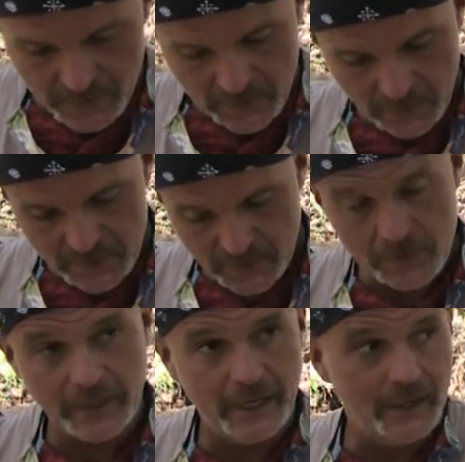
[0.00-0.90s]
at the
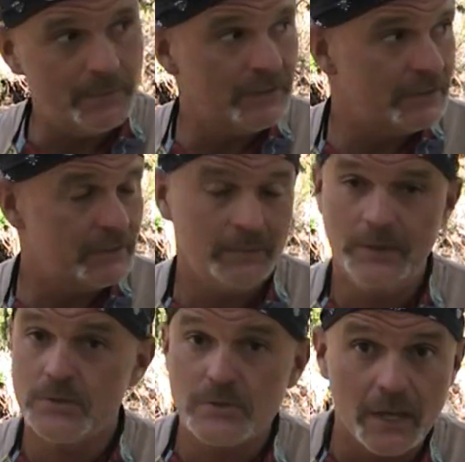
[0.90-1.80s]
research lab. My
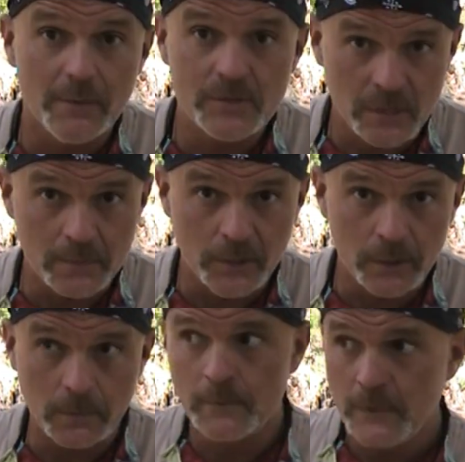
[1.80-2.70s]
research lab was on a
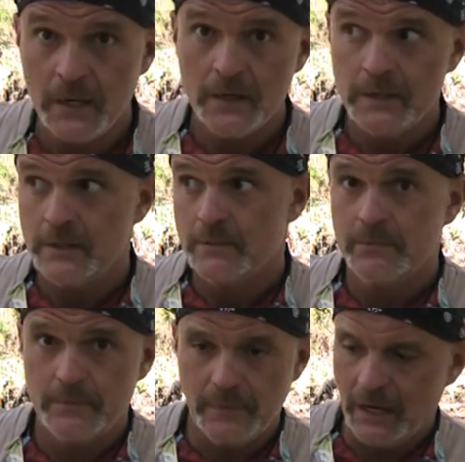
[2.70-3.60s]
boat.
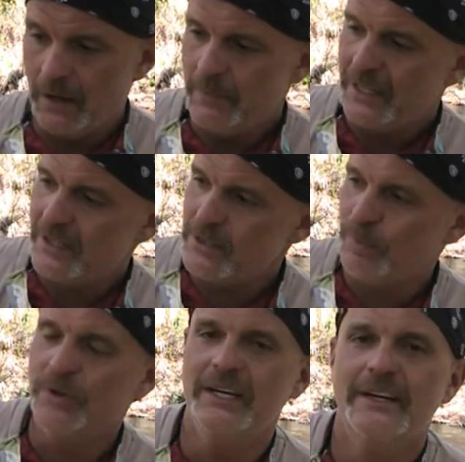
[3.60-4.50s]
At this
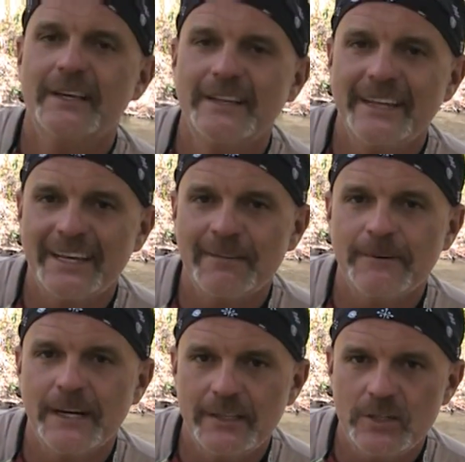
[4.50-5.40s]
point, they can
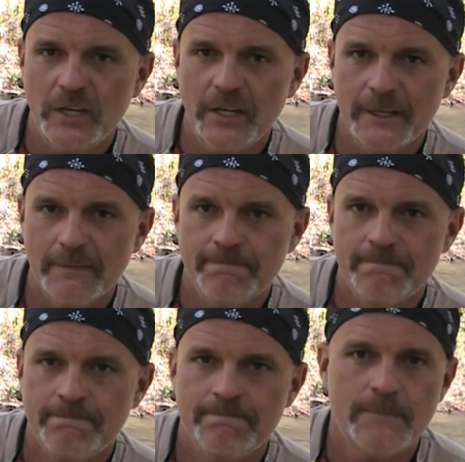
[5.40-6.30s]
finally shake it.
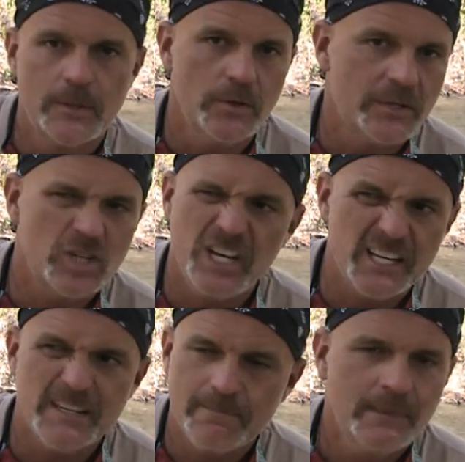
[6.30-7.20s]
So you can shake
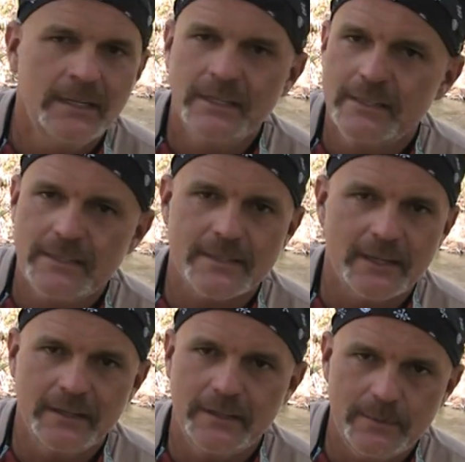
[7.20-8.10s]
it. Does
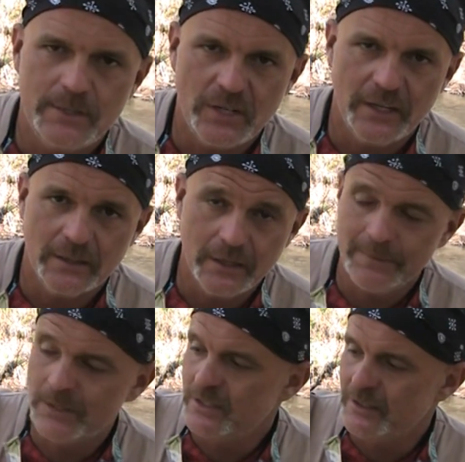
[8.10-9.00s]
not need to be shaken like a
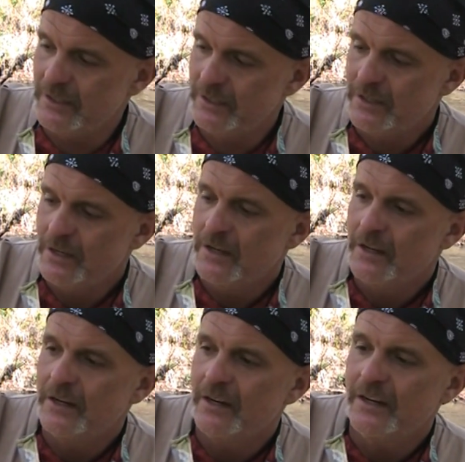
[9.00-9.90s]
martini.
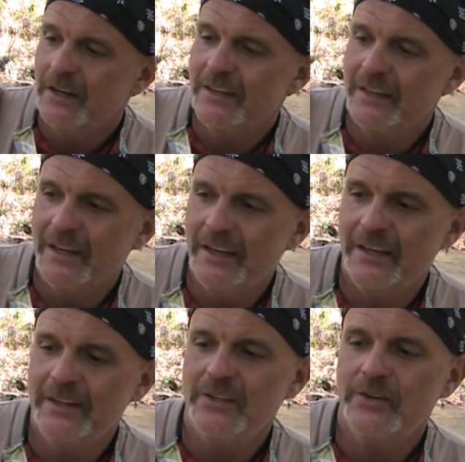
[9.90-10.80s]
And
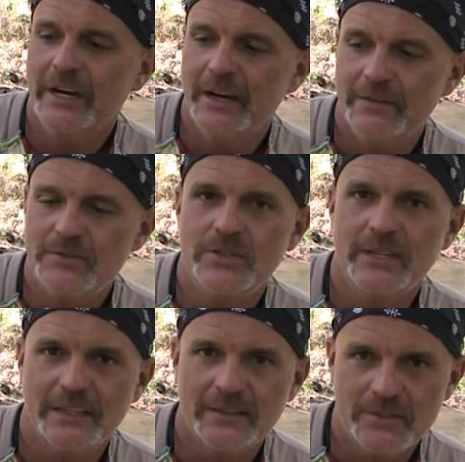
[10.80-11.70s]
then you have to
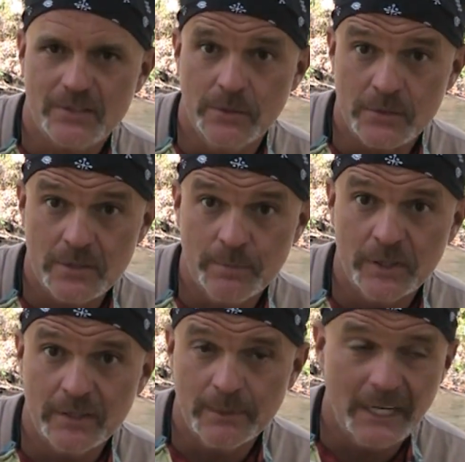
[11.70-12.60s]
get the students to
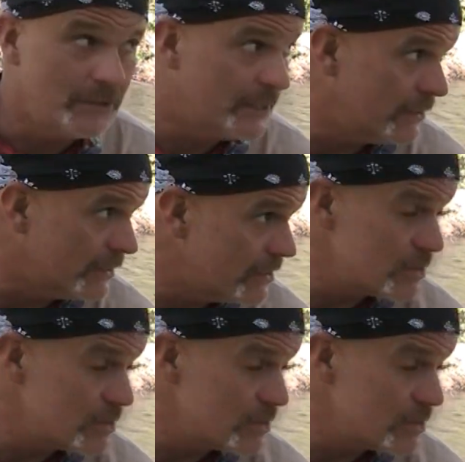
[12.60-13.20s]
put the bottle down. At this